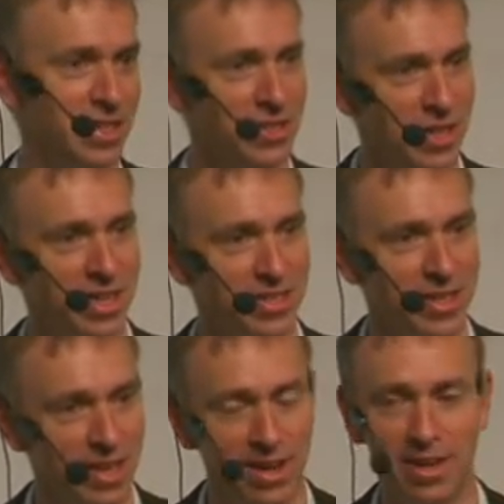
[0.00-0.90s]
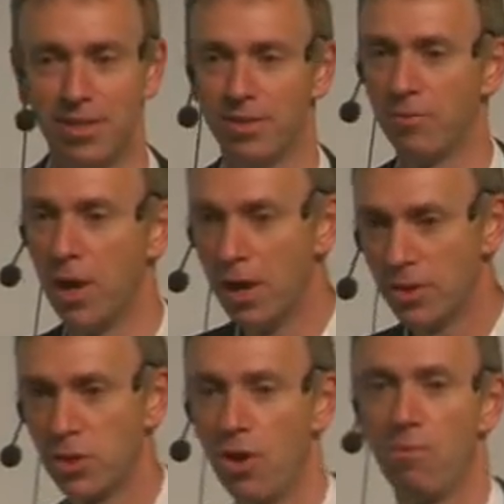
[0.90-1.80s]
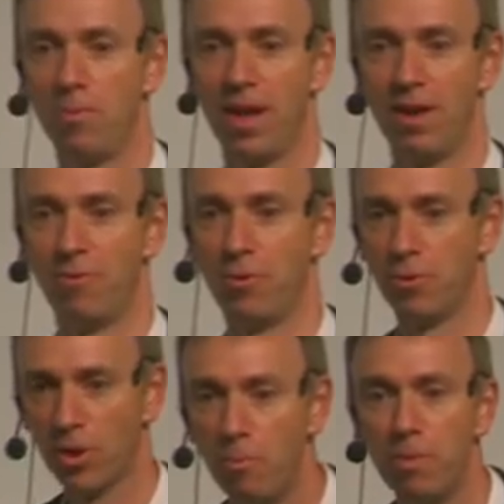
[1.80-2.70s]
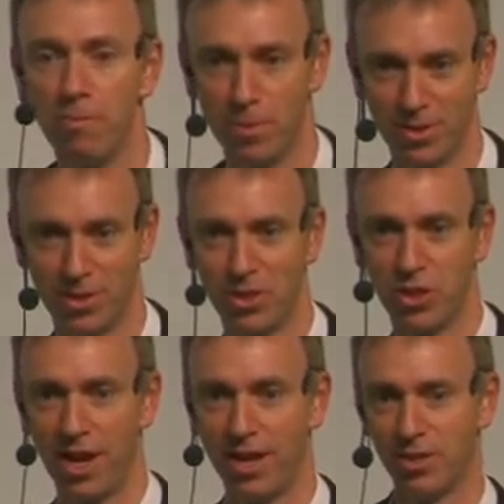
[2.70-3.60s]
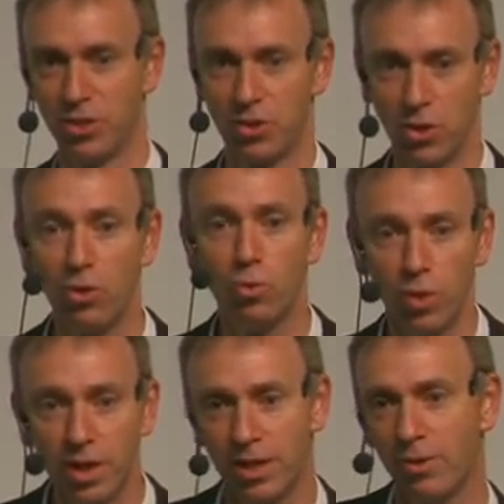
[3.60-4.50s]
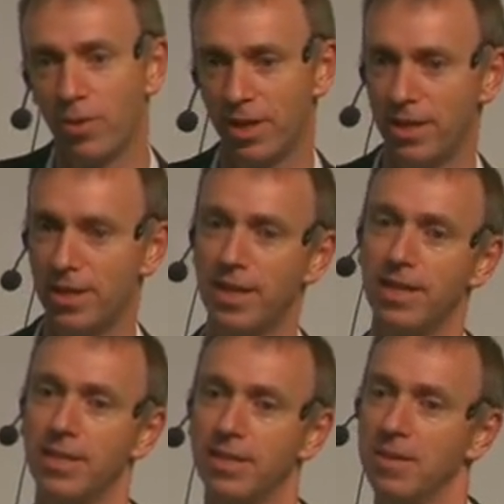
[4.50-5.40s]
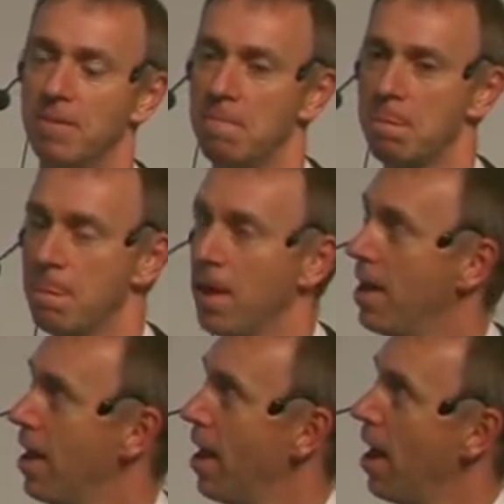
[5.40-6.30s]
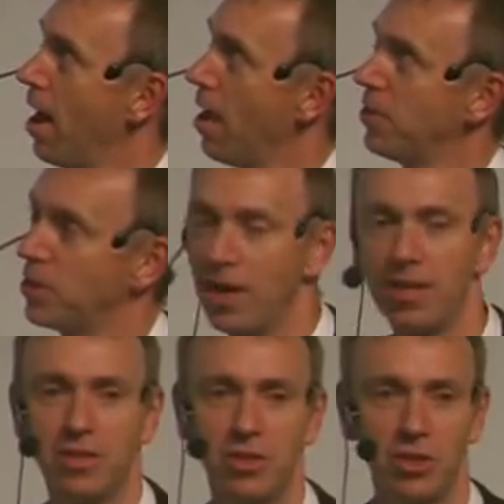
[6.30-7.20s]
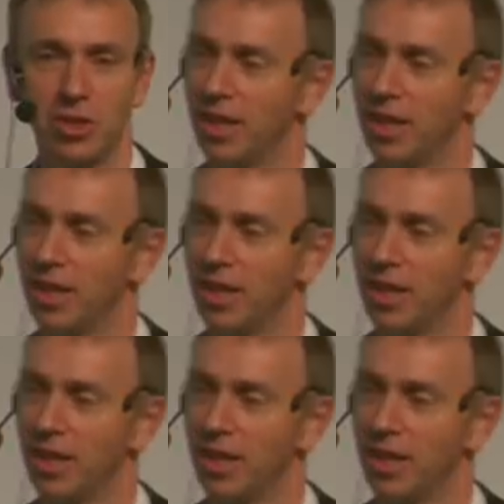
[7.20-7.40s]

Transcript: because that's the kind of top level commitment to change that you really, really need. The challenge